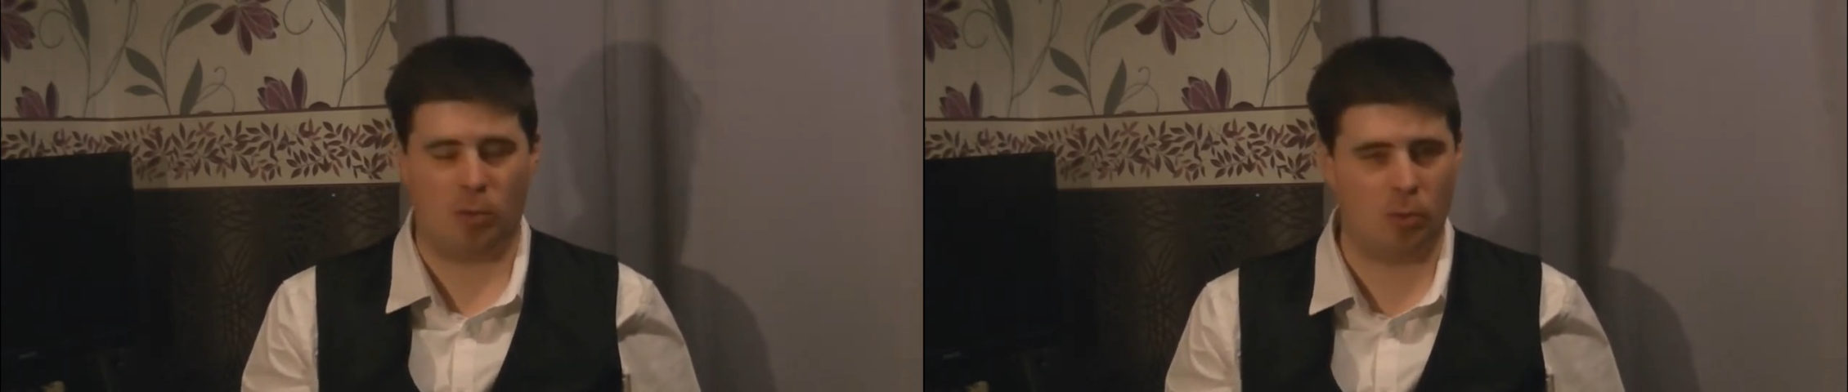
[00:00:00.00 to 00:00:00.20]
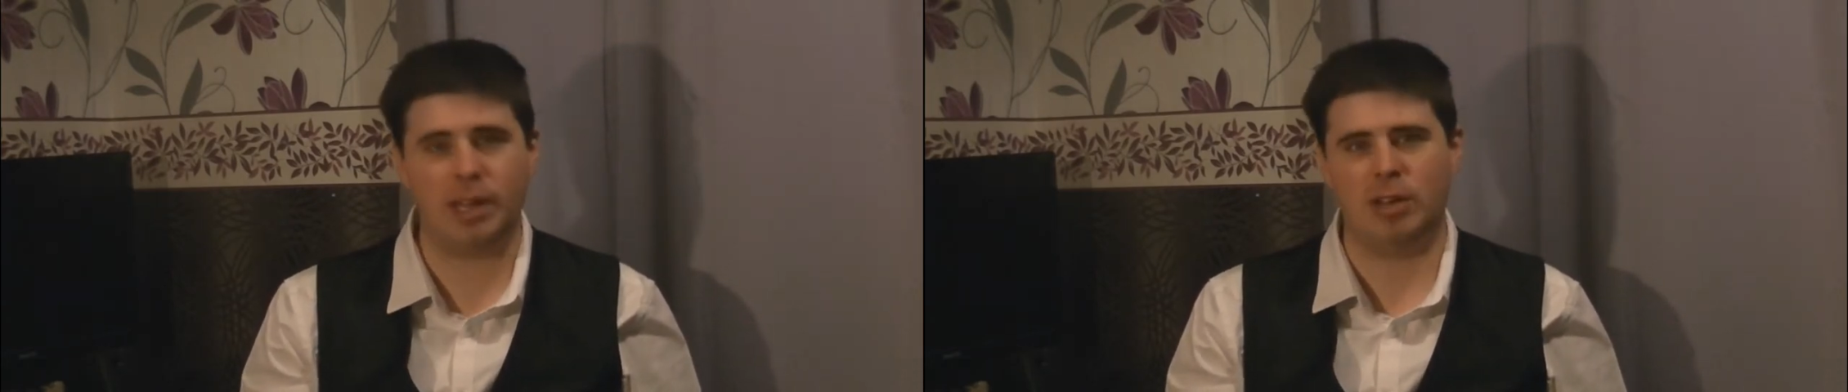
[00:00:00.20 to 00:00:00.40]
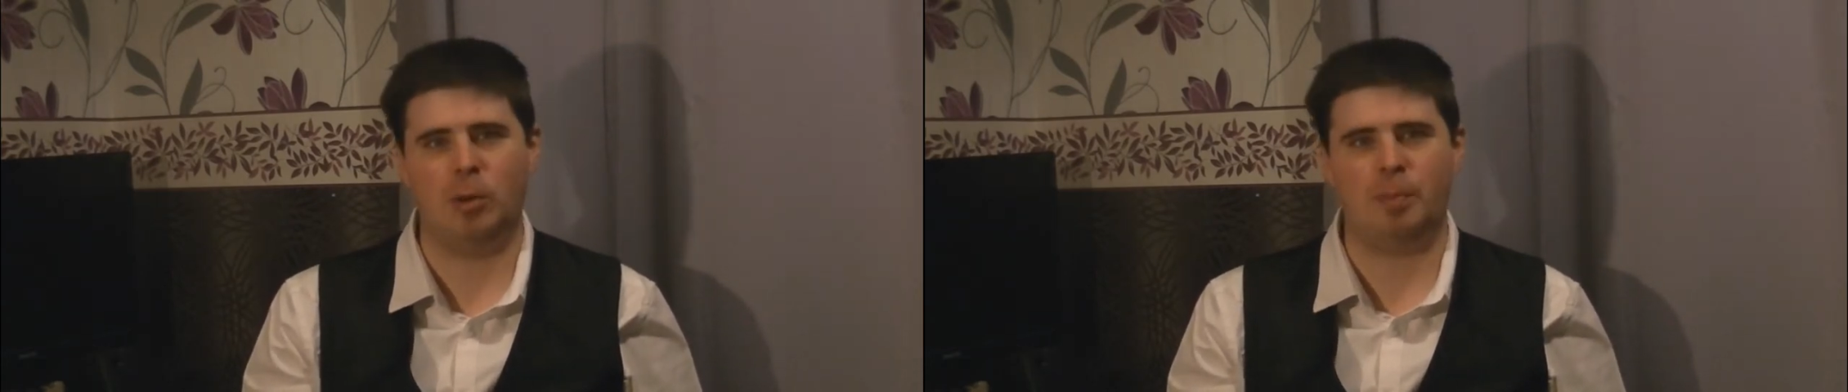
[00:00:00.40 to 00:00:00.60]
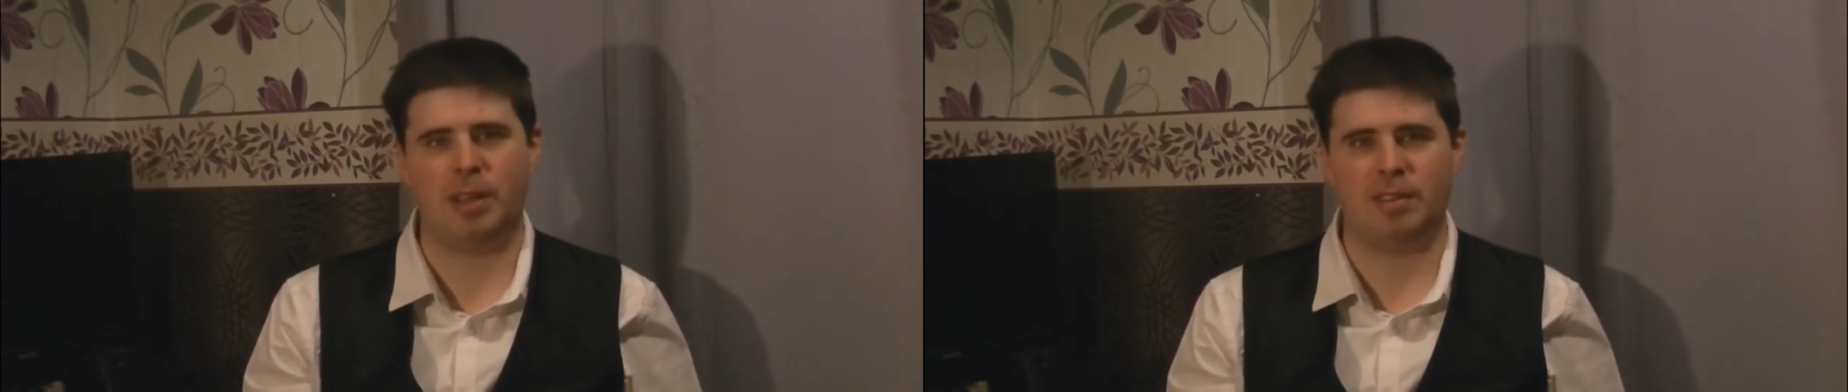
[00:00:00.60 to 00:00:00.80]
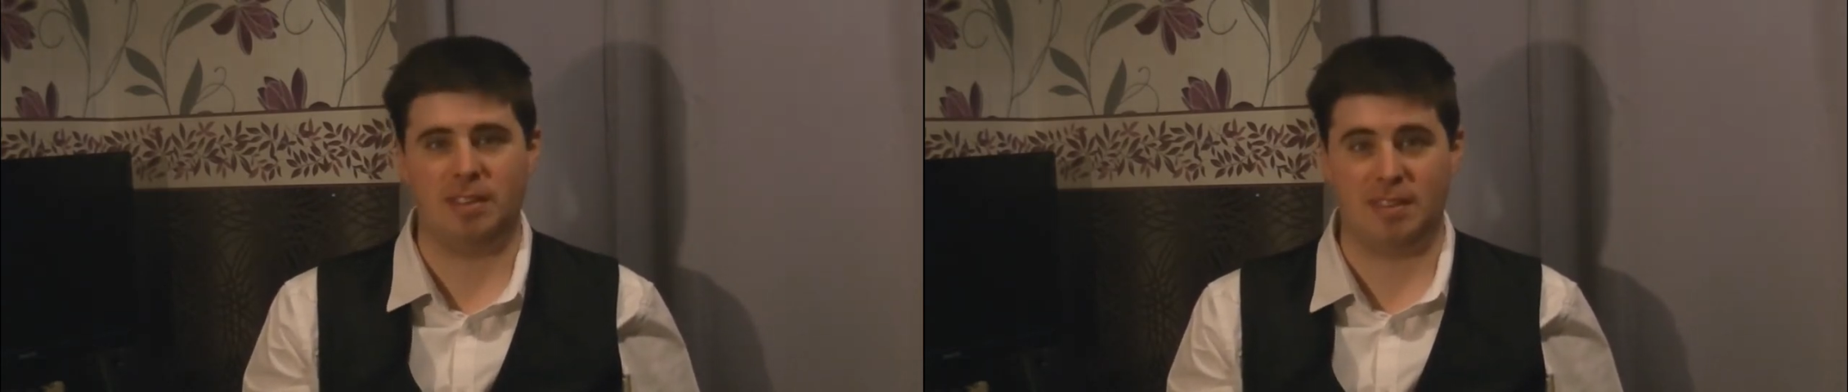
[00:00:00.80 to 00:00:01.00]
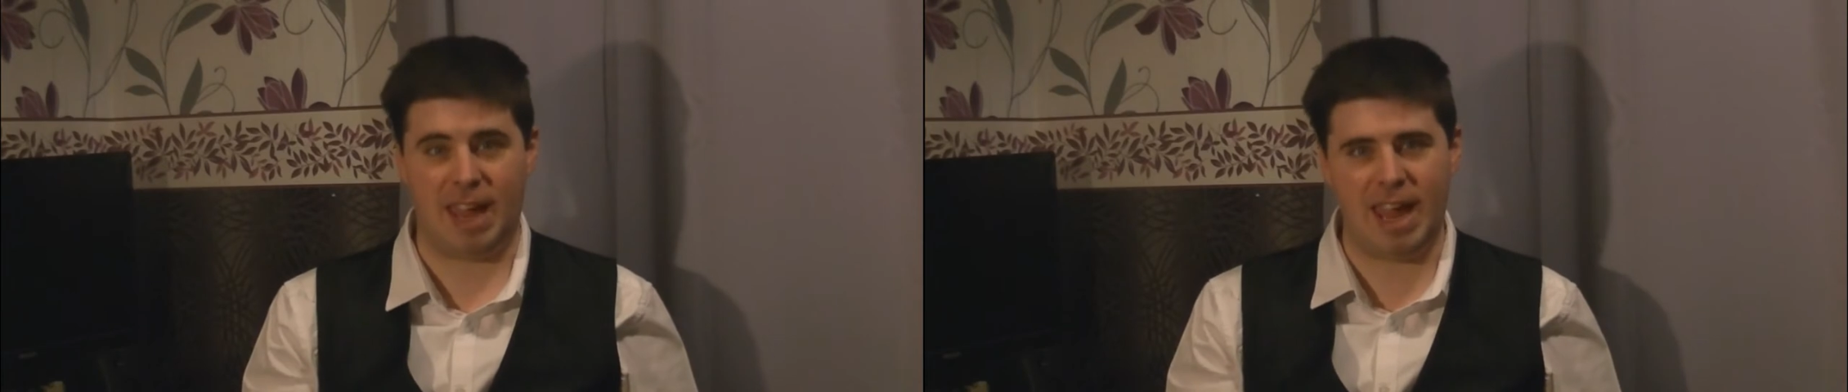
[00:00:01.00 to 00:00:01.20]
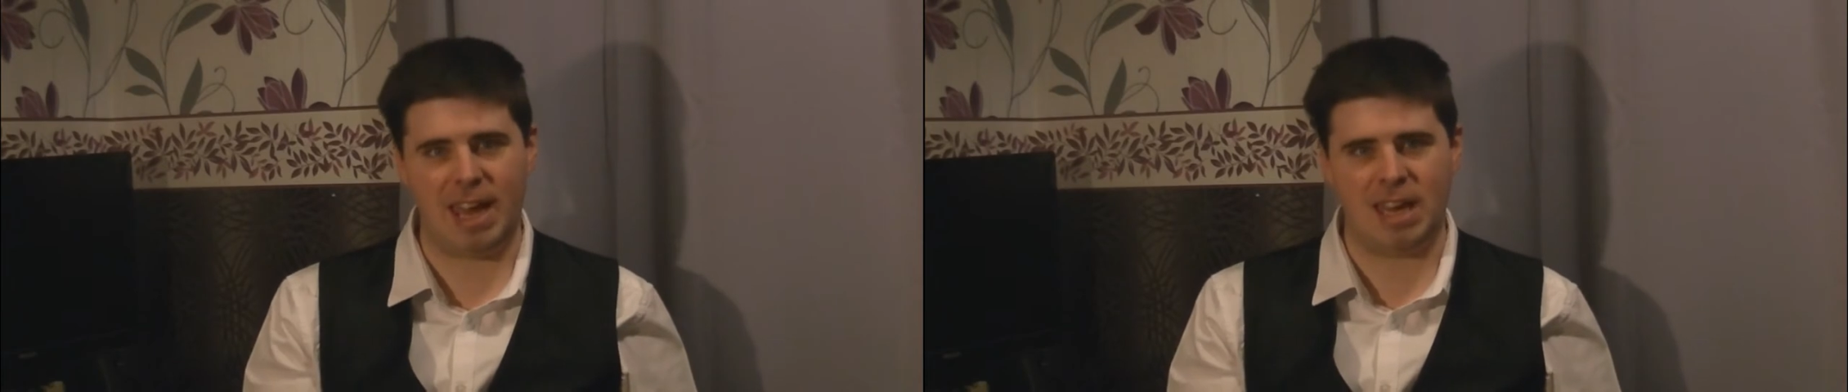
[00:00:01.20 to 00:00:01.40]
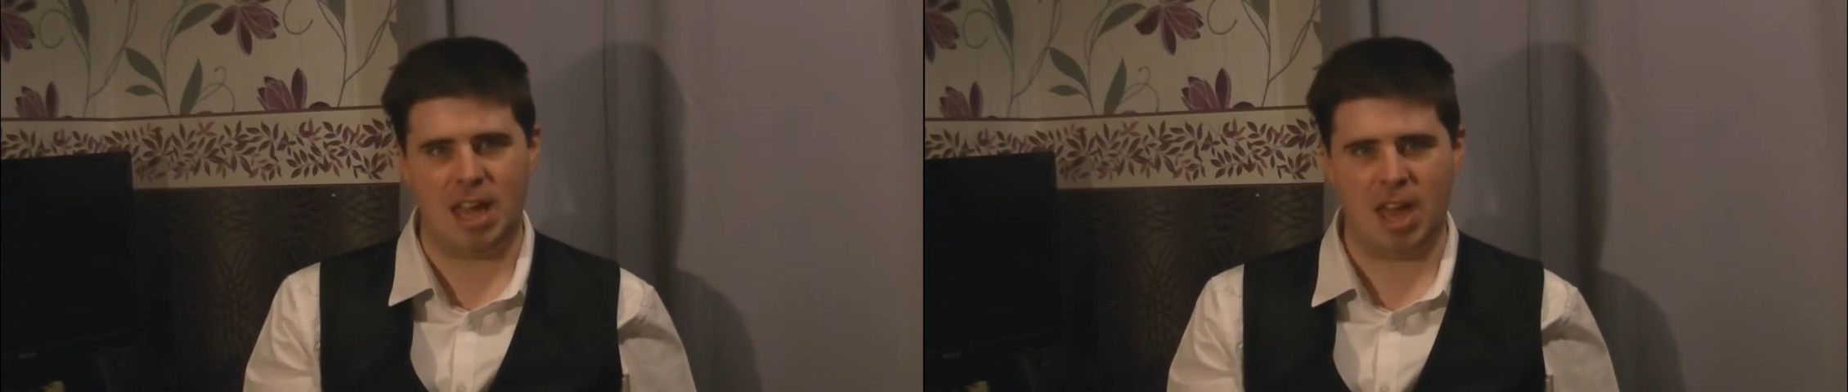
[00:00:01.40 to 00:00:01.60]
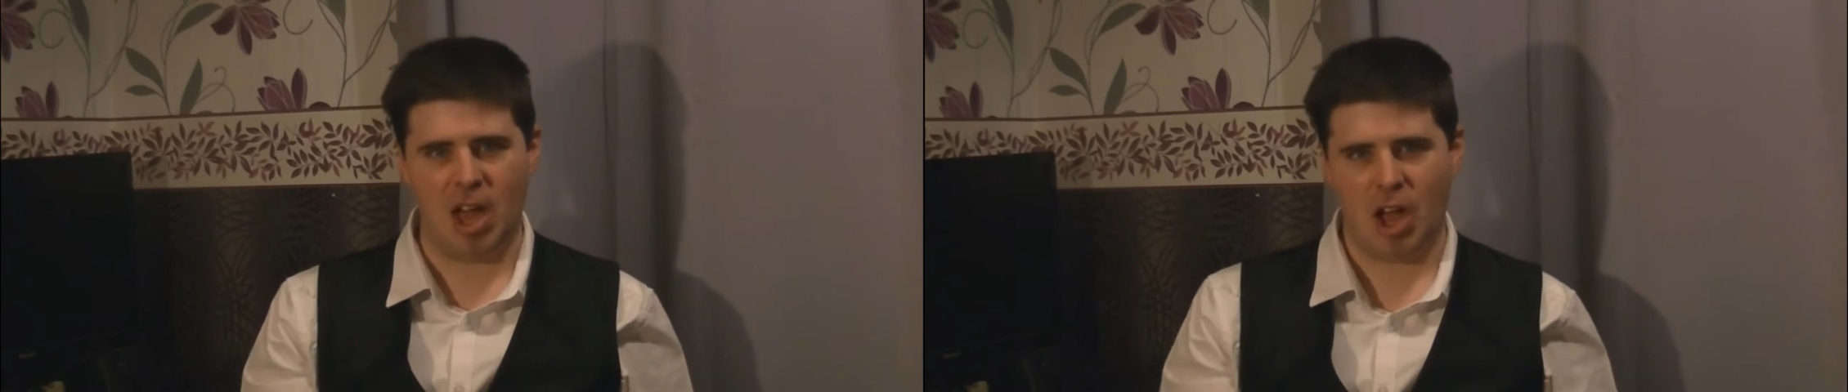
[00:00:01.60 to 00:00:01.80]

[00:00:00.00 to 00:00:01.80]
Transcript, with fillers: original Busters in